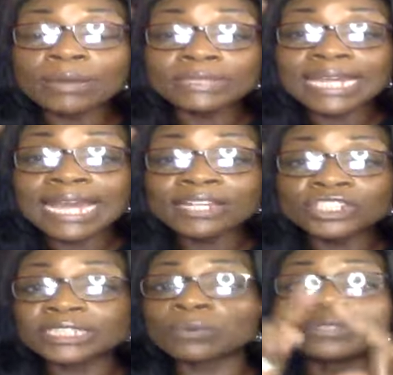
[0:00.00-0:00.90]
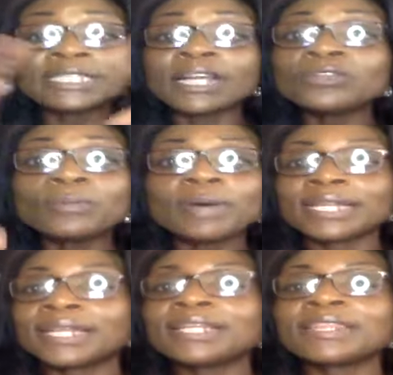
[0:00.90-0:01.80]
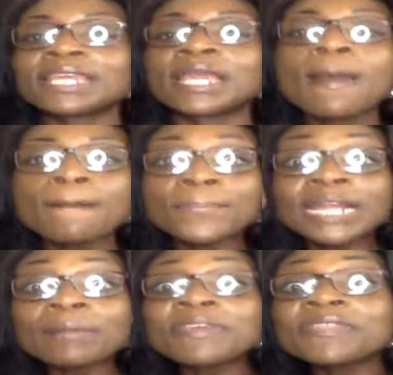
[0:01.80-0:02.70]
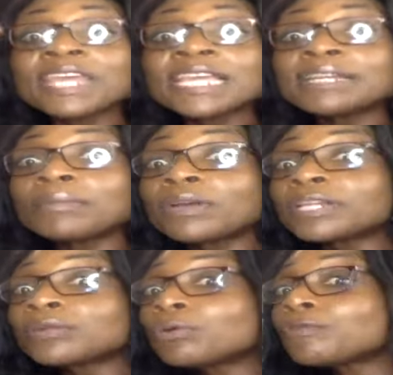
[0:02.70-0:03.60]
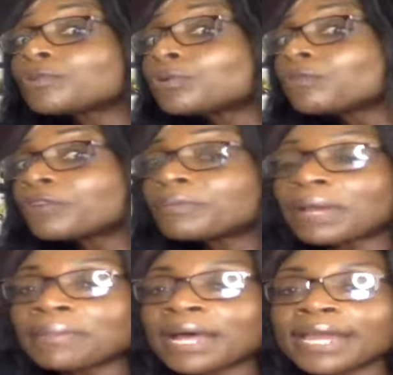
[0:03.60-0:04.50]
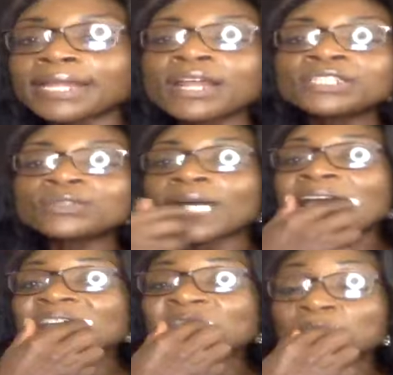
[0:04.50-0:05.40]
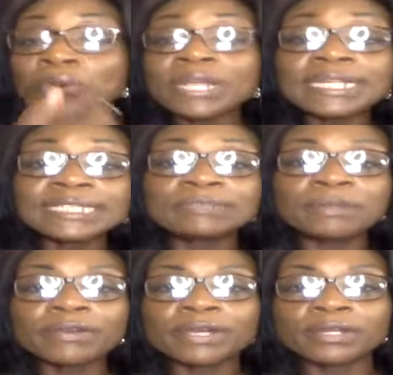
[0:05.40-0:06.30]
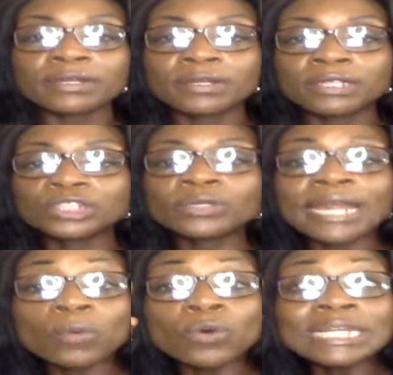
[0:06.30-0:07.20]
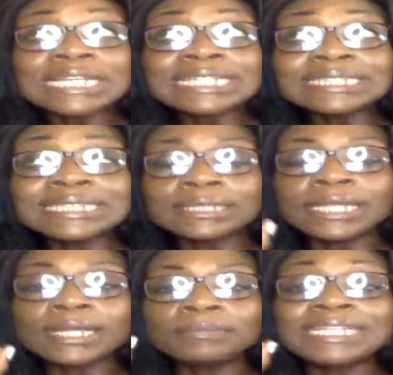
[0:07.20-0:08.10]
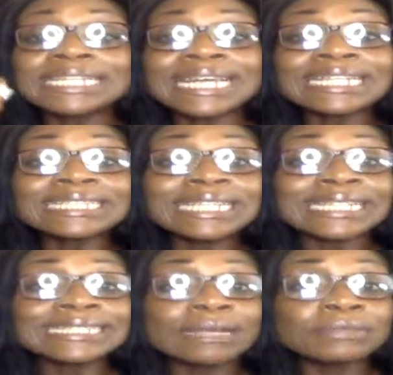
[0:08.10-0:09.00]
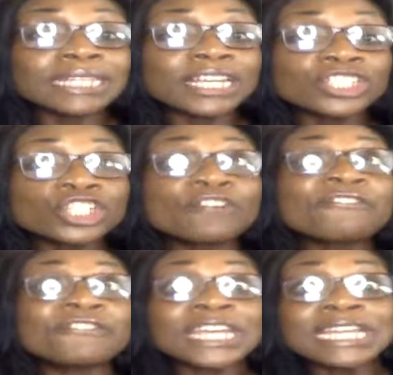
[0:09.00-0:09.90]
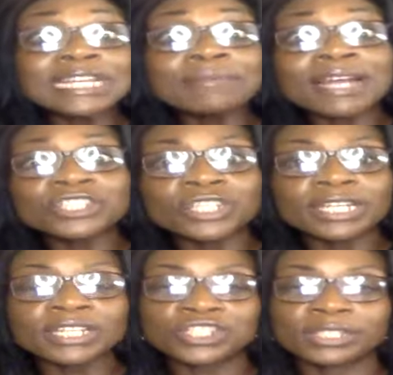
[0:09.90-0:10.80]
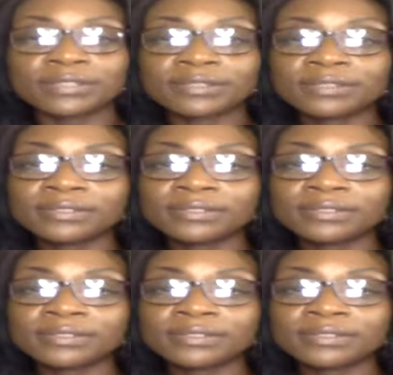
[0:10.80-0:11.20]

I was anxious. I won't tell nobody anything, but I'll be thinking about it over and over in my mind. So I have to pray in the spirit so that I won't lead, let, be led into that temptation of vain imagination.